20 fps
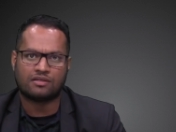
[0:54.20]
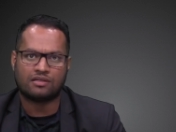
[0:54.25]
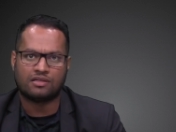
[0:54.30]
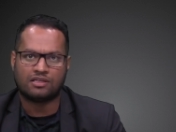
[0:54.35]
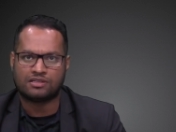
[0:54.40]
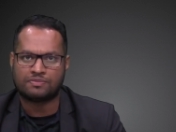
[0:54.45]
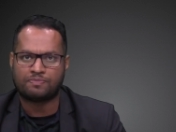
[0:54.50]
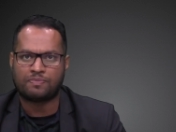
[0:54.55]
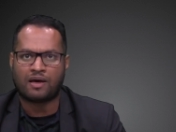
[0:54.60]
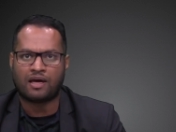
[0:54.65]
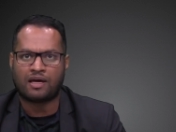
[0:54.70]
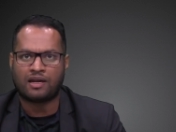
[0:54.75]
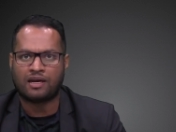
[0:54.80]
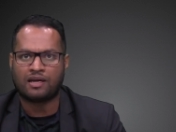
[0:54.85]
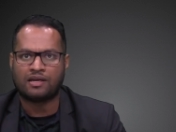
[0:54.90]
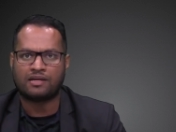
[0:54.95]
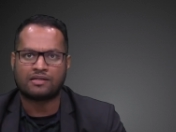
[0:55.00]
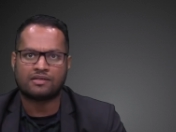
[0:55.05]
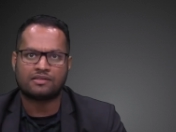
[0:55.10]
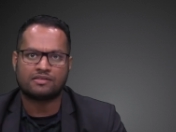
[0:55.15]

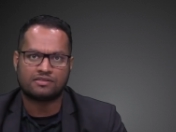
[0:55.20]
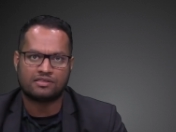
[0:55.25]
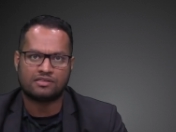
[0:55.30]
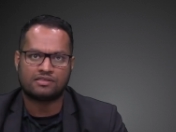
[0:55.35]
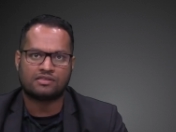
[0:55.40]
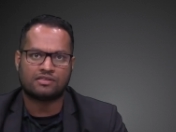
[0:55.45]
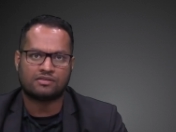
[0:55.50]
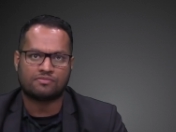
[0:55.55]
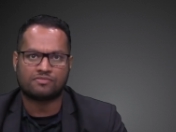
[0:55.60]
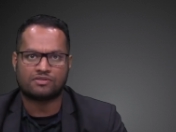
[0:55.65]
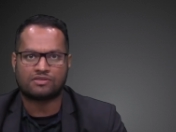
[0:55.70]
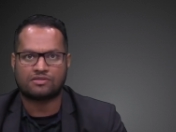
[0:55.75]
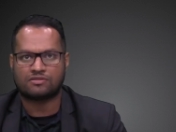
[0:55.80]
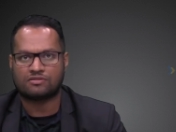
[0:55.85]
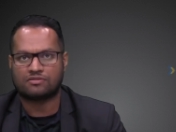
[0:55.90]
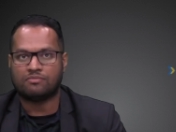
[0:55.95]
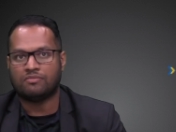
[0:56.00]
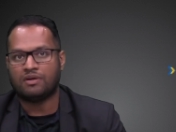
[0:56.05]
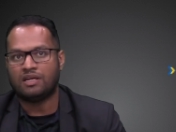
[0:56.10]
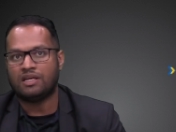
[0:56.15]
Disparate systems.
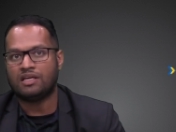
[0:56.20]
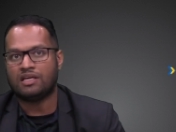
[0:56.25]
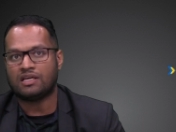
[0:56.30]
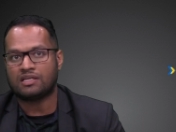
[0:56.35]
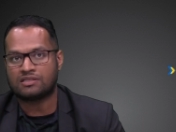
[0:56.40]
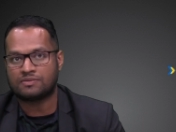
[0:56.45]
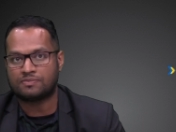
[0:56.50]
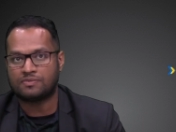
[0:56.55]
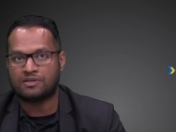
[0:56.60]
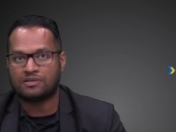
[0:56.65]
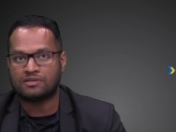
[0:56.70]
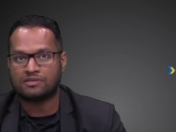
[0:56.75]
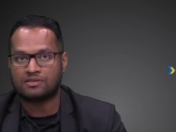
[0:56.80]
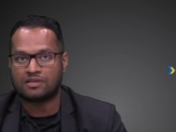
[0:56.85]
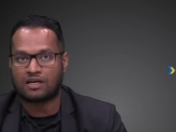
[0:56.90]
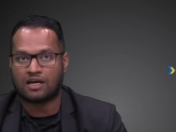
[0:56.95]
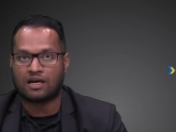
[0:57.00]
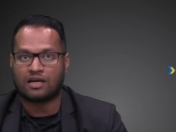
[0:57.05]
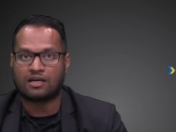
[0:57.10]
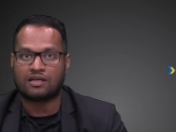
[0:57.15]
Many experts
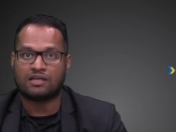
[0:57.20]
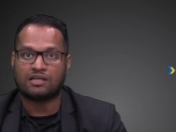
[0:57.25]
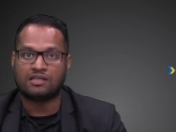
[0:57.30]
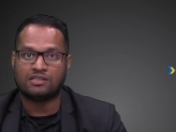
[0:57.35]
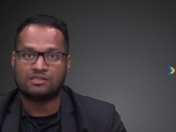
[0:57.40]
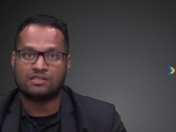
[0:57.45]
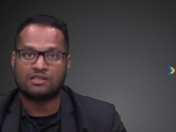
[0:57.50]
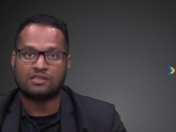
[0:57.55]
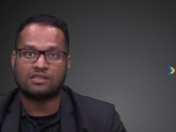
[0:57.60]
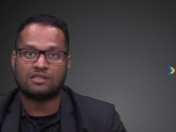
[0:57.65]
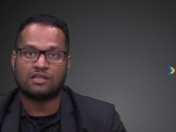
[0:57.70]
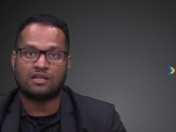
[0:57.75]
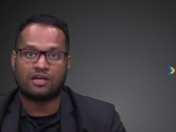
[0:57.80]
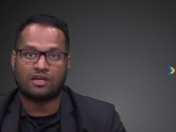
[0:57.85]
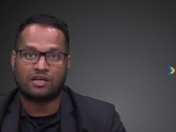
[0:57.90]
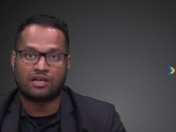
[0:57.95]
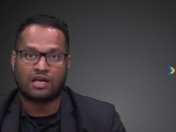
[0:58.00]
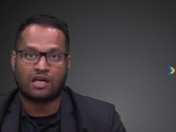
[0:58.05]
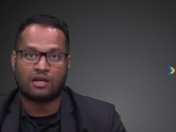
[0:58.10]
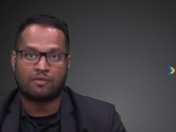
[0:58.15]
are reaching
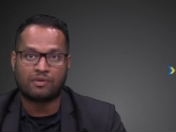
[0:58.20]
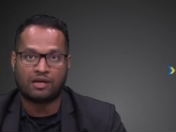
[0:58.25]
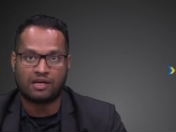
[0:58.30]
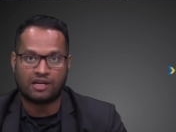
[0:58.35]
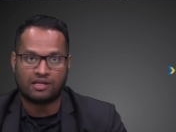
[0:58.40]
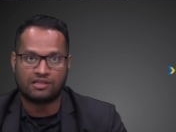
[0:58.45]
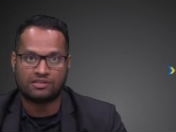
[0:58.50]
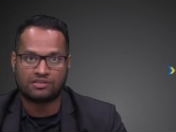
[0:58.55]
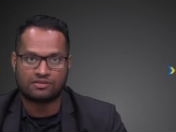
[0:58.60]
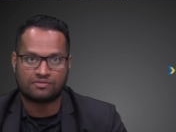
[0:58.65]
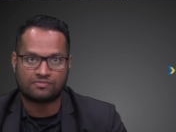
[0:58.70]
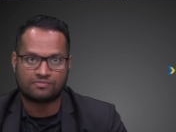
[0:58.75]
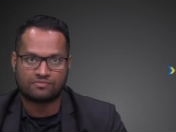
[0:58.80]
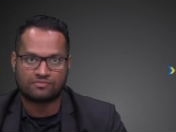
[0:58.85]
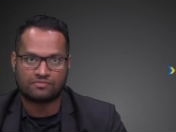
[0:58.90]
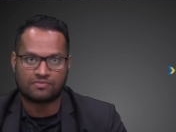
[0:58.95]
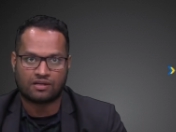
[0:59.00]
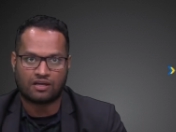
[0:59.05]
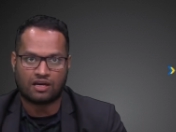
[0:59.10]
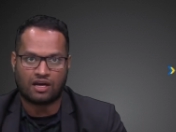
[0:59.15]
retirement age
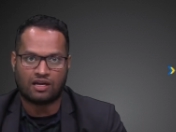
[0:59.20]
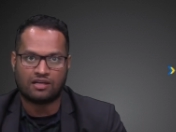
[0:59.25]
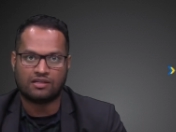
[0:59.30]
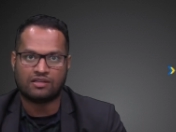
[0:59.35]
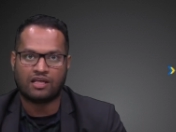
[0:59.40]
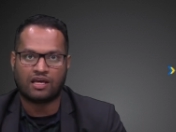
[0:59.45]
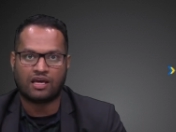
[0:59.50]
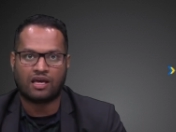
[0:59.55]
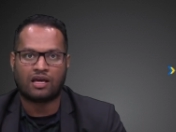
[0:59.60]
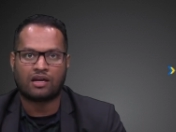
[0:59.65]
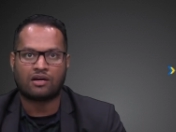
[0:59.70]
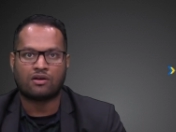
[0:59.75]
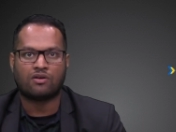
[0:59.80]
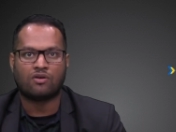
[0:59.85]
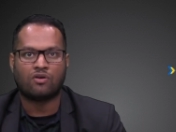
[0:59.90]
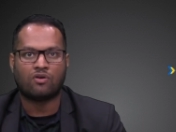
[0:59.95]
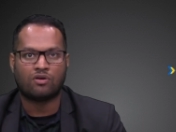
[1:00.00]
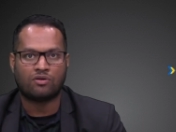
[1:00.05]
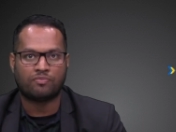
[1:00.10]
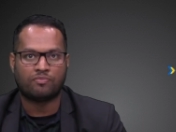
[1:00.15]
and they are
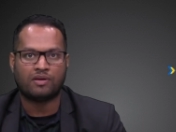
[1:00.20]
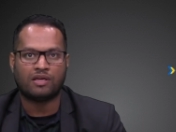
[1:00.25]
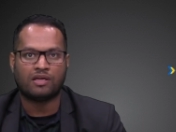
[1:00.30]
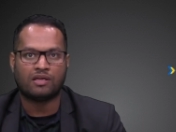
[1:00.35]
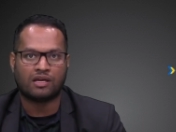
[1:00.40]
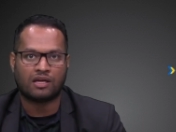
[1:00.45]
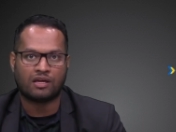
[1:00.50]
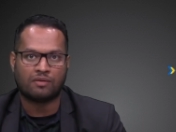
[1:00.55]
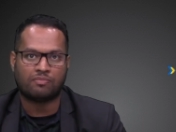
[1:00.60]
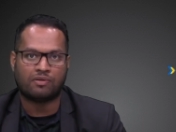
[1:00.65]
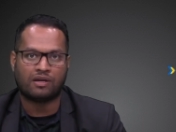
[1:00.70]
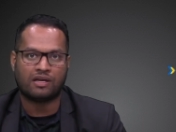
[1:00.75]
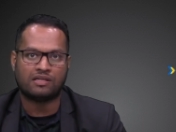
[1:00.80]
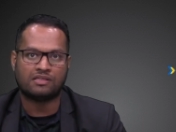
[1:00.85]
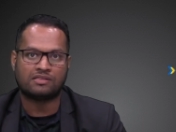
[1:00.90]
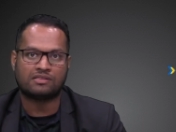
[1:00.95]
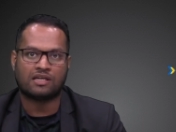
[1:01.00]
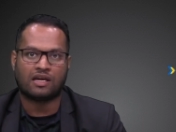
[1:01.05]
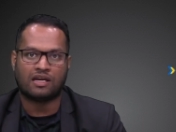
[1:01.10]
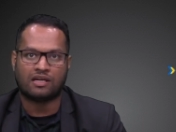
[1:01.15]
not being
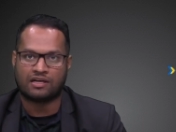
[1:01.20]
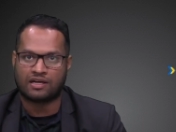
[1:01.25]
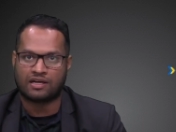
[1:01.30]
replaced and